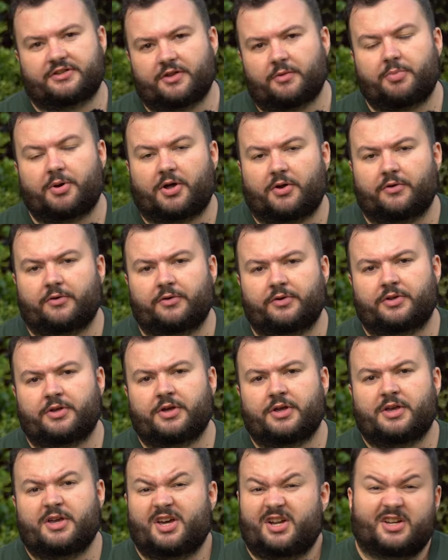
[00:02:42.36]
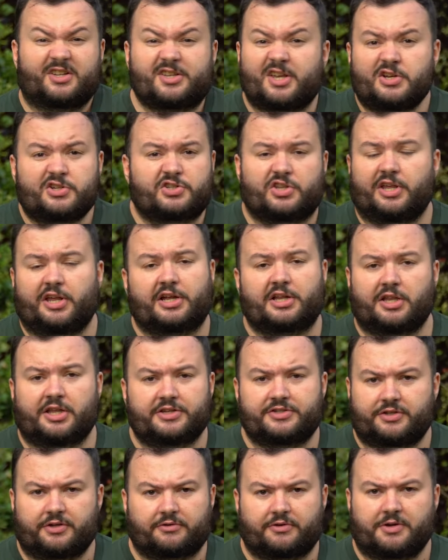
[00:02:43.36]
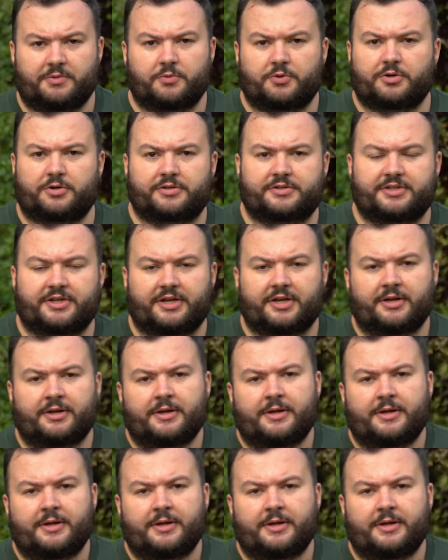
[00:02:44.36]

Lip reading: in the pond, and essentially it clears the green water.